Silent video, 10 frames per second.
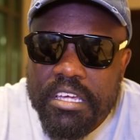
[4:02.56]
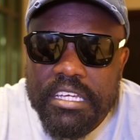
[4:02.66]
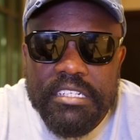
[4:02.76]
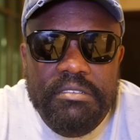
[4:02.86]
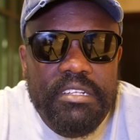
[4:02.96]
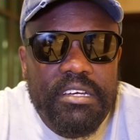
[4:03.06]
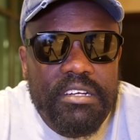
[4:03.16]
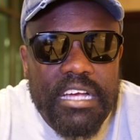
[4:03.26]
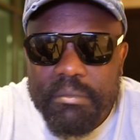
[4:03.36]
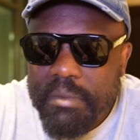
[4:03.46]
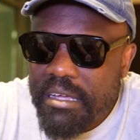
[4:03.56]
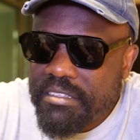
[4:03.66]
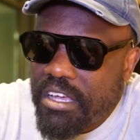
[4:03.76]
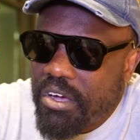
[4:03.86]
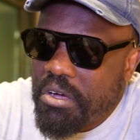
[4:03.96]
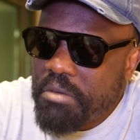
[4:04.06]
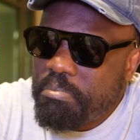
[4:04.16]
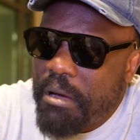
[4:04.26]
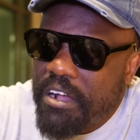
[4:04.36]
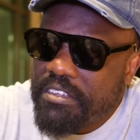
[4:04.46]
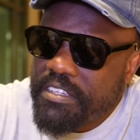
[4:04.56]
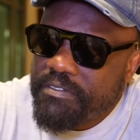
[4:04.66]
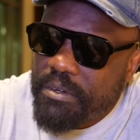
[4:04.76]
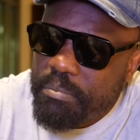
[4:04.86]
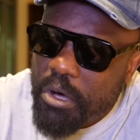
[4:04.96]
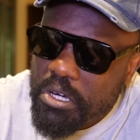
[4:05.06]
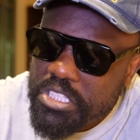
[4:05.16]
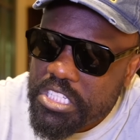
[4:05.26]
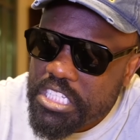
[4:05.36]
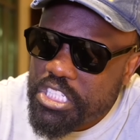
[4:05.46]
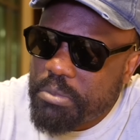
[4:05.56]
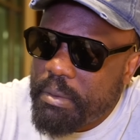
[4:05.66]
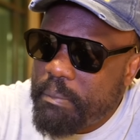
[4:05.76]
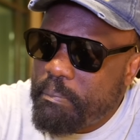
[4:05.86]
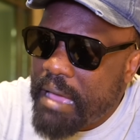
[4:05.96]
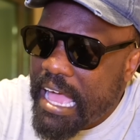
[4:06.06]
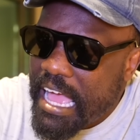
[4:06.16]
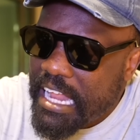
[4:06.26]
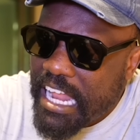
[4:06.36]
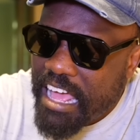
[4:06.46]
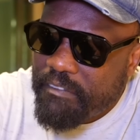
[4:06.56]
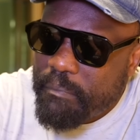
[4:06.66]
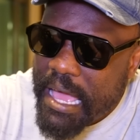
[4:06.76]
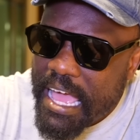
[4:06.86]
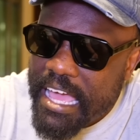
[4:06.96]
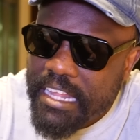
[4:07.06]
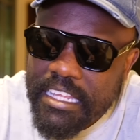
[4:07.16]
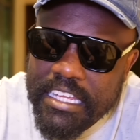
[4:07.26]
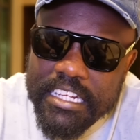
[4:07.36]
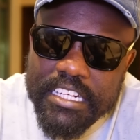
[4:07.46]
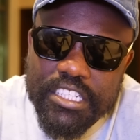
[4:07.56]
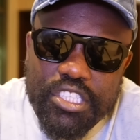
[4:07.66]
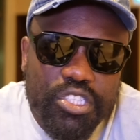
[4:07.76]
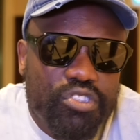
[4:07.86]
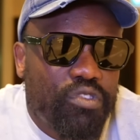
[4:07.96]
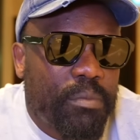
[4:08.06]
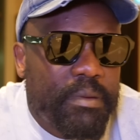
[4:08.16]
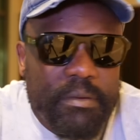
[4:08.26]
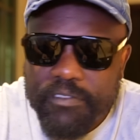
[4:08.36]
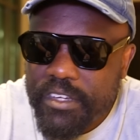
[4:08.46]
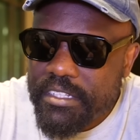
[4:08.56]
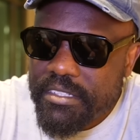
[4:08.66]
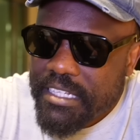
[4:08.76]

and they come out and say, oh, embarrassing for boxing, he should be banned, life banned, they should strip him for this.